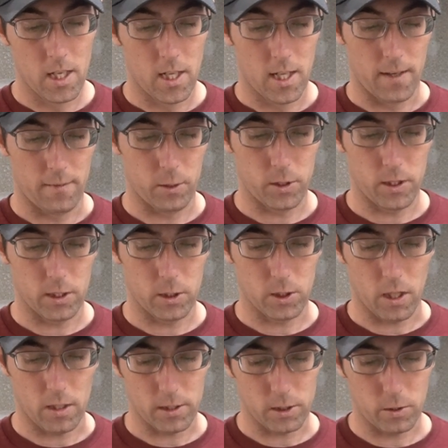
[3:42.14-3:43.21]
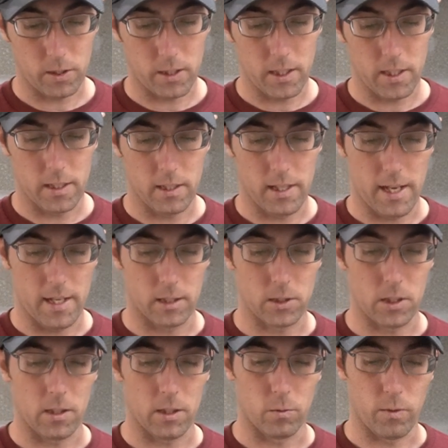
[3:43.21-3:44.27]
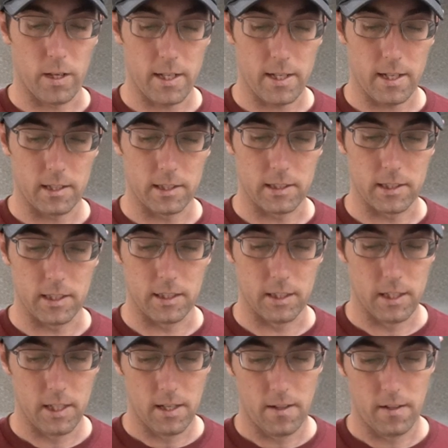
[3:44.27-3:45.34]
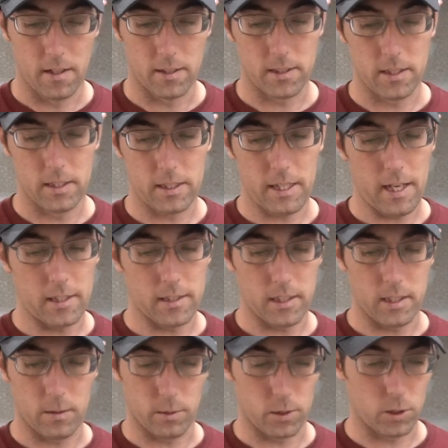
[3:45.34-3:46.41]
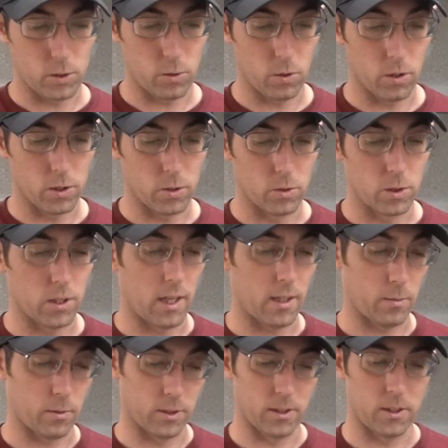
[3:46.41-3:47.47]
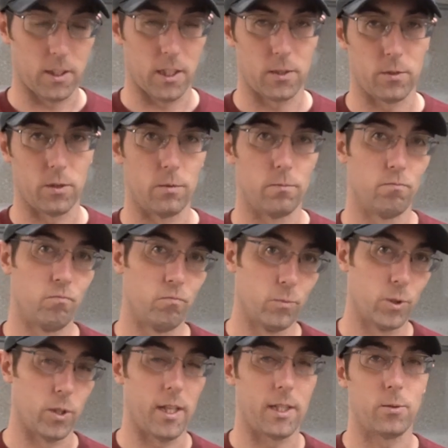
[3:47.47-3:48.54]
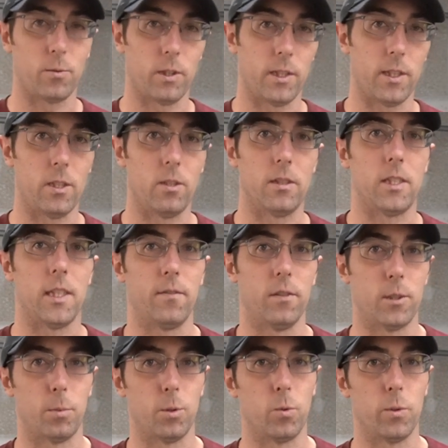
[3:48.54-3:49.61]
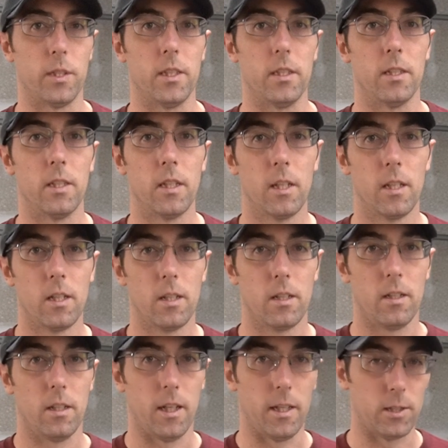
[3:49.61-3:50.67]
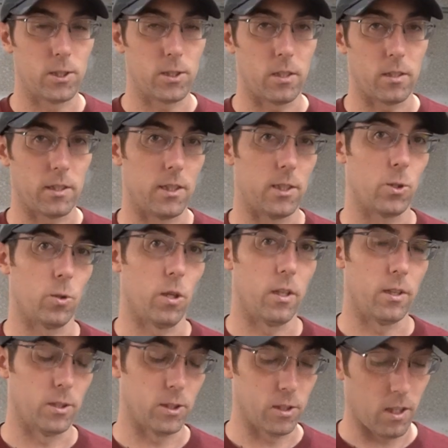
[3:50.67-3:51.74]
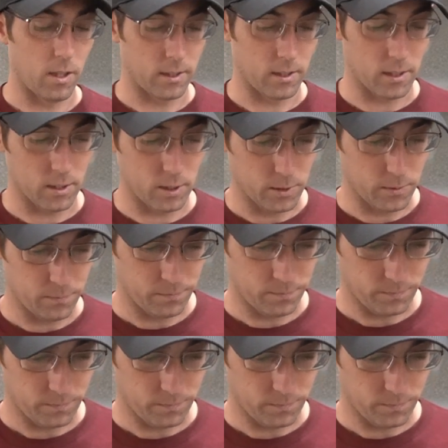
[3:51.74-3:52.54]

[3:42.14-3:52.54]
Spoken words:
If you see a solid green and solid red LED, this indicates that a restore to stock was successful. So that's really the only difference between installing this or uninstalling this.